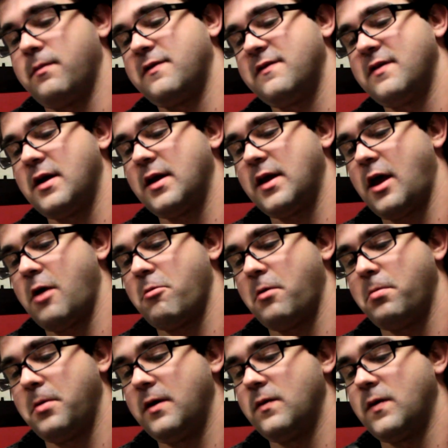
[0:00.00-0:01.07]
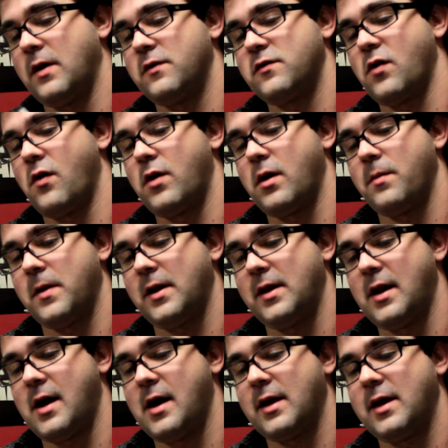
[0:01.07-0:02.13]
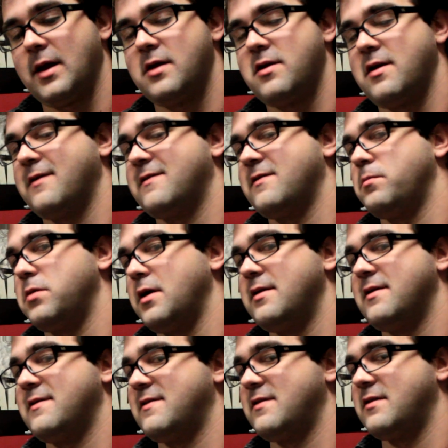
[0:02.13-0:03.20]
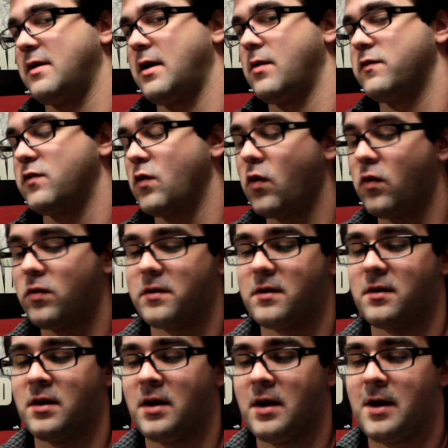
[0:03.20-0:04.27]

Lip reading: This is not a game I played when I was growing up. I did not get a chance to play this until I was older,